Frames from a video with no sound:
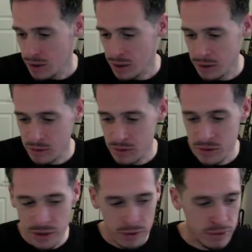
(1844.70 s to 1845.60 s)
don't
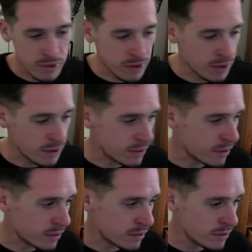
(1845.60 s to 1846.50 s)
use it every day
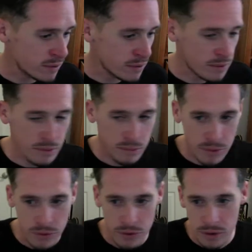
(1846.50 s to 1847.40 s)
like I did at
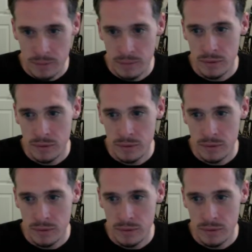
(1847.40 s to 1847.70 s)
one time.